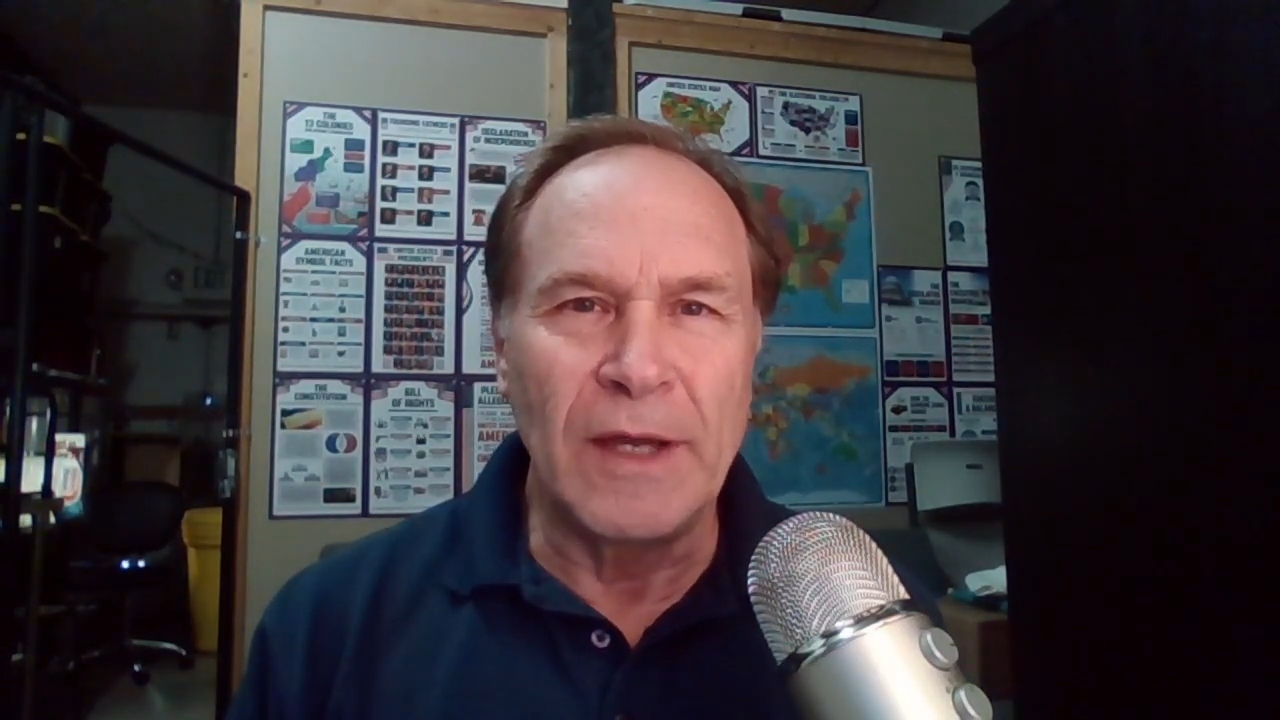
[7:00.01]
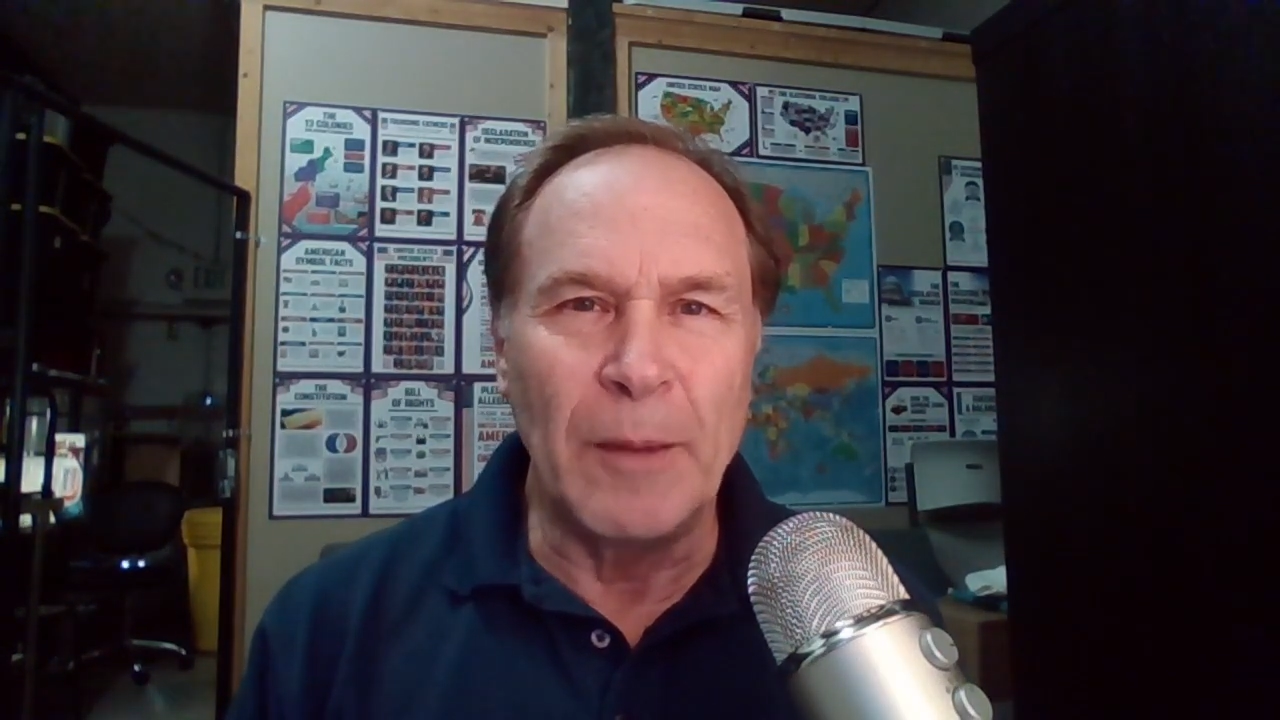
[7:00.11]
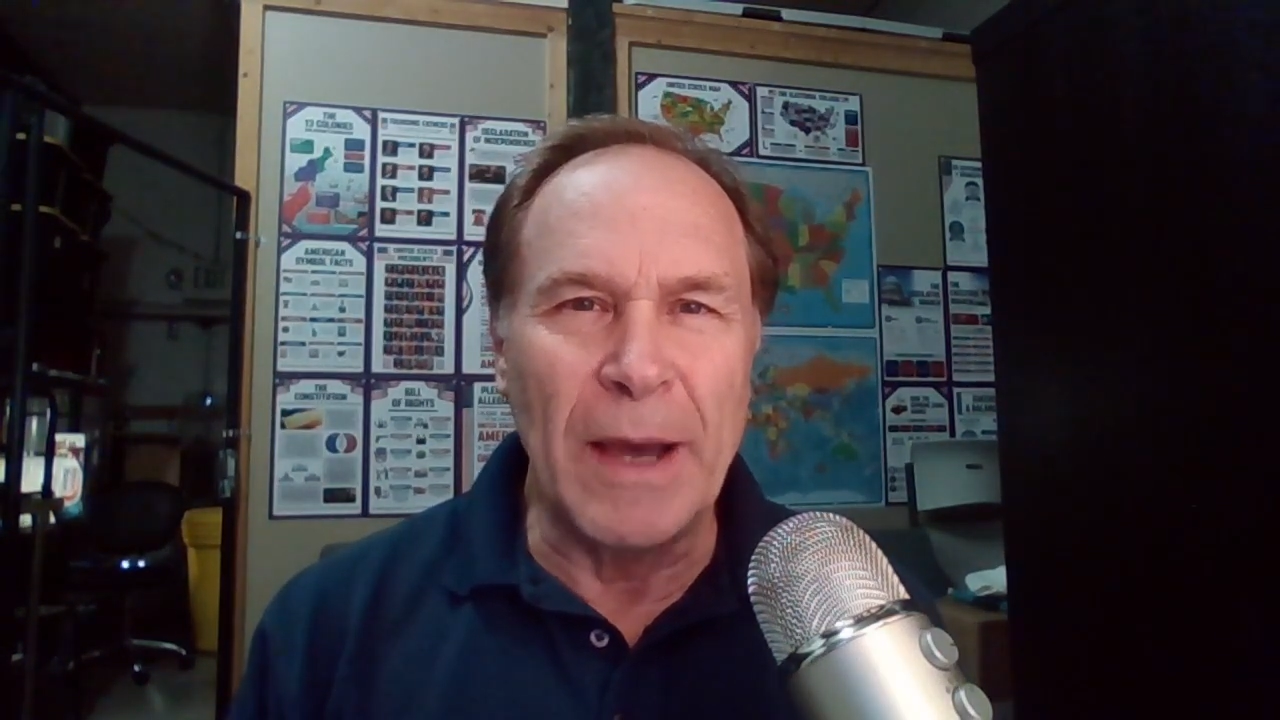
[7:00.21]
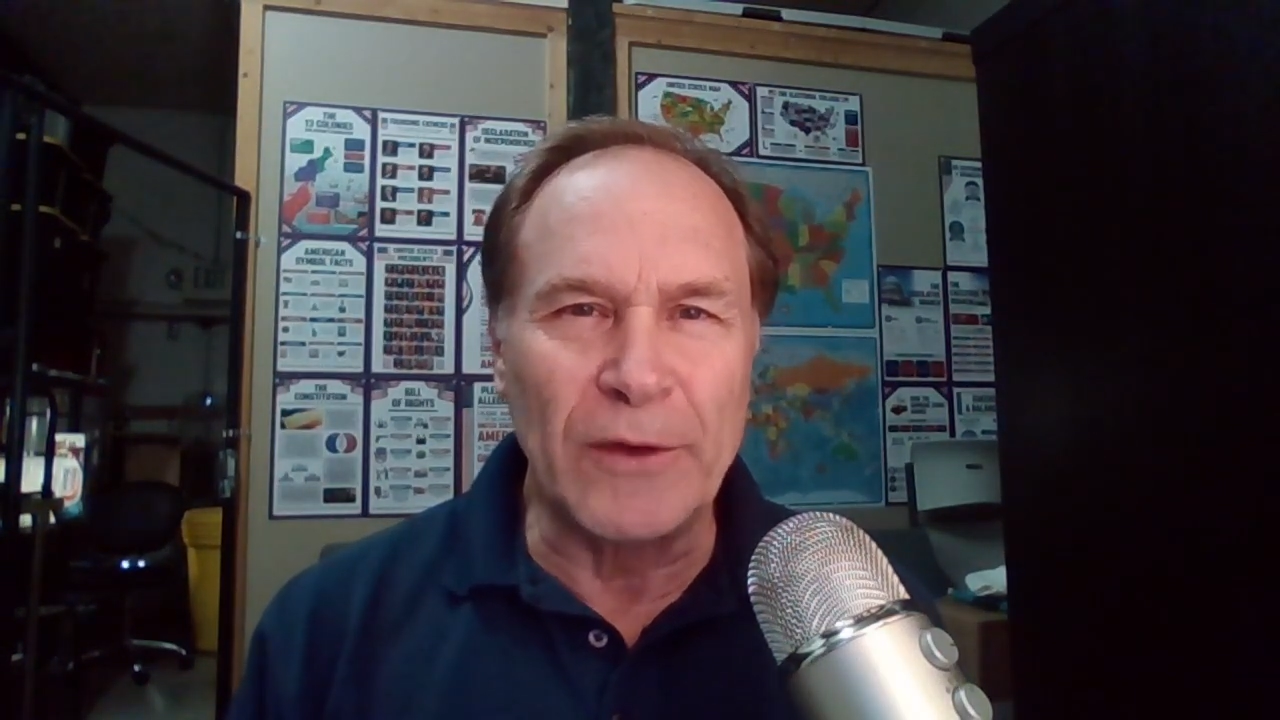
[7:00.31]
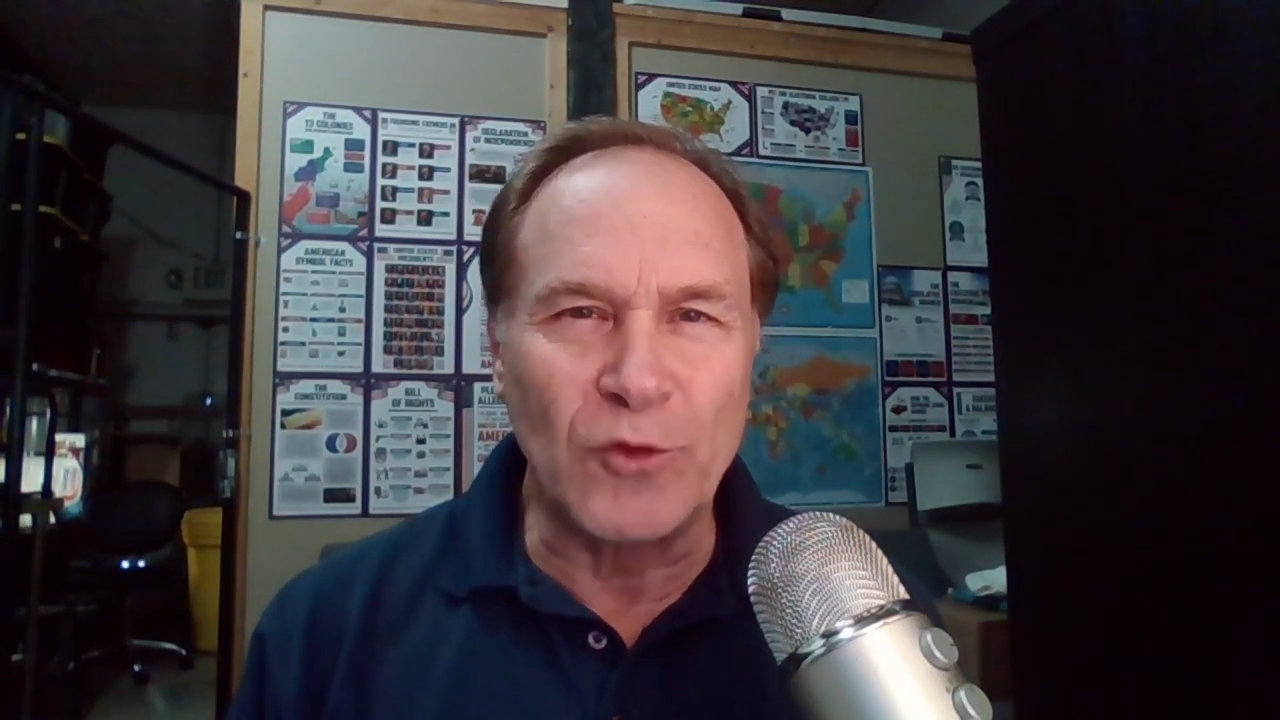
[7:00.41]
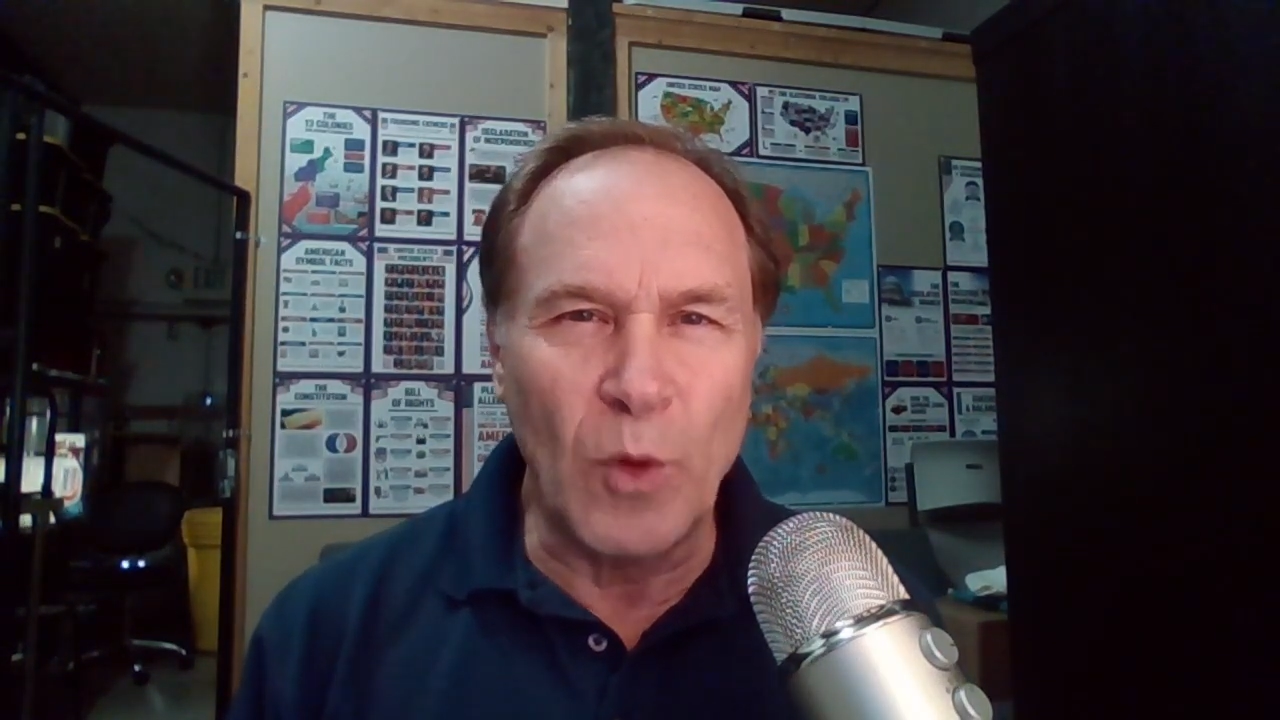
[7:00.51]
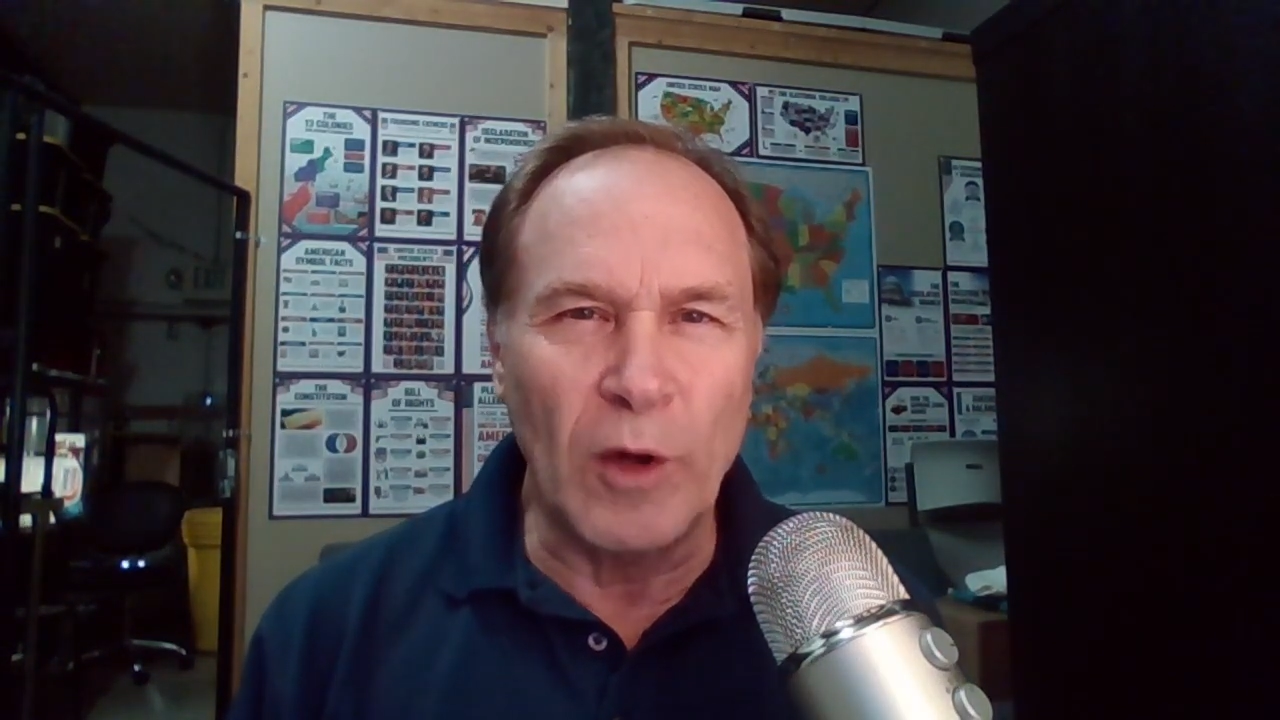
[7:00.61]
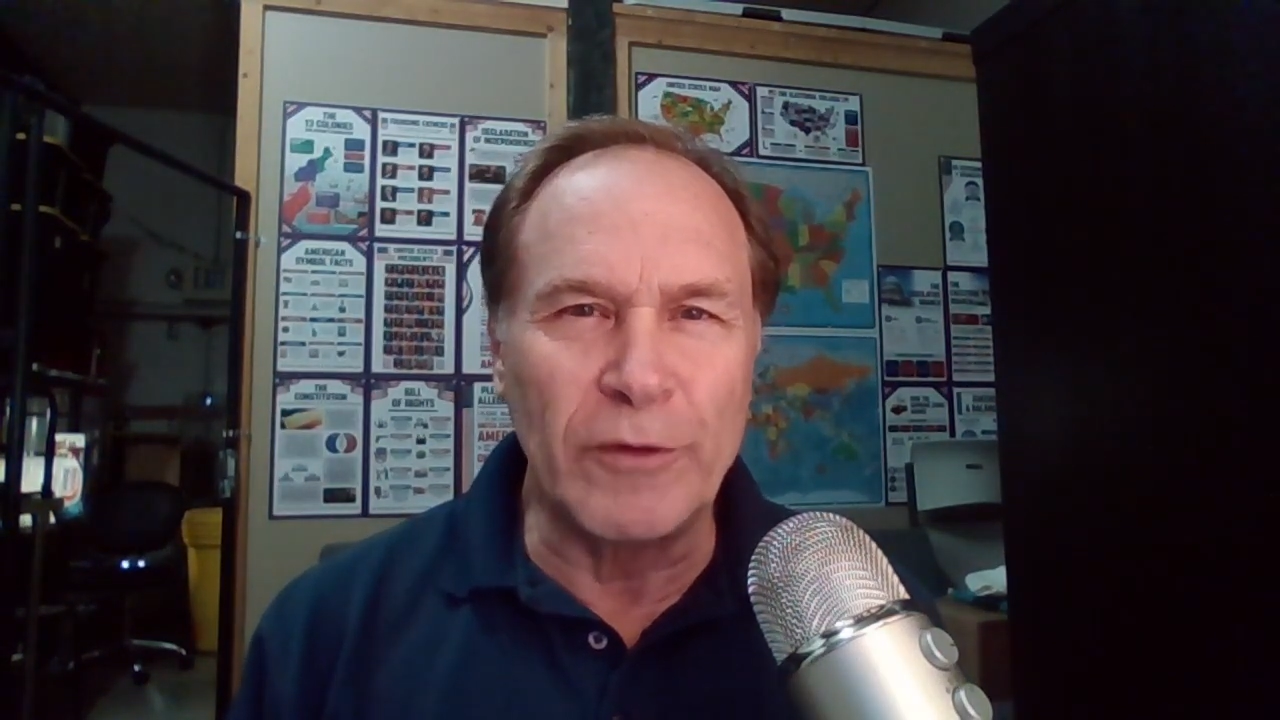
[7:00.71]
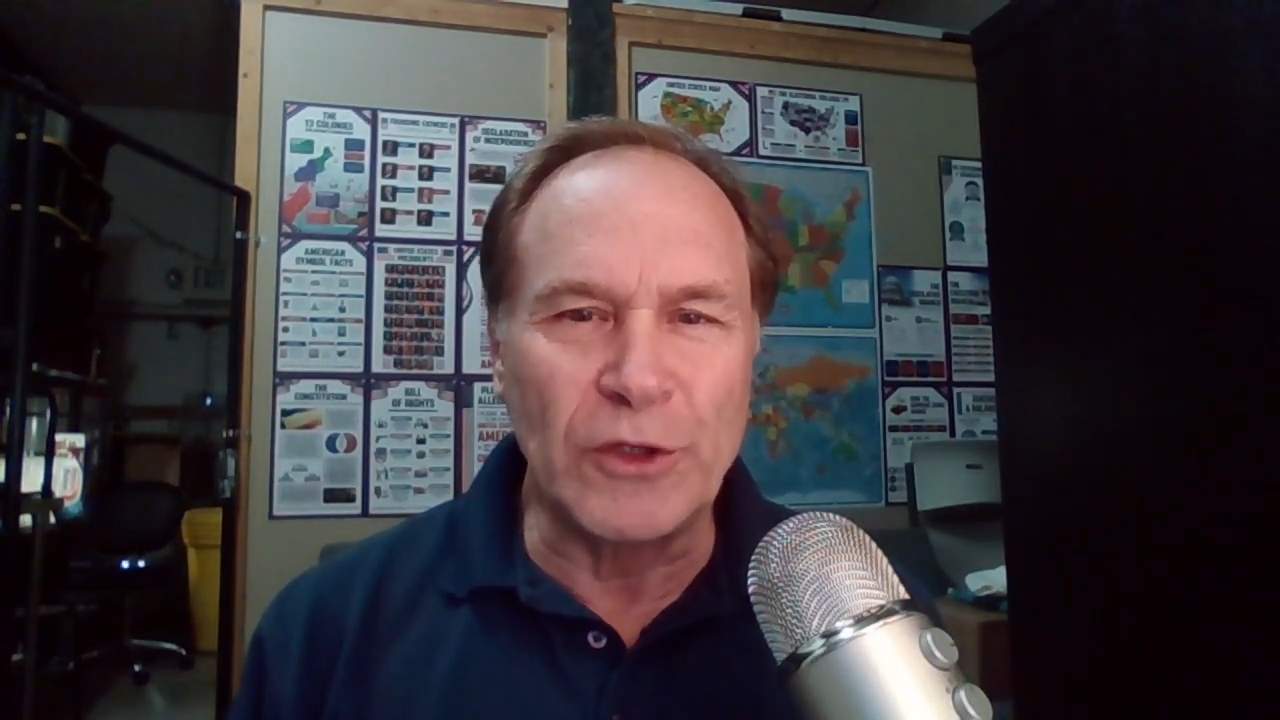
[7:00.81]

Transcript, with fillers: about 12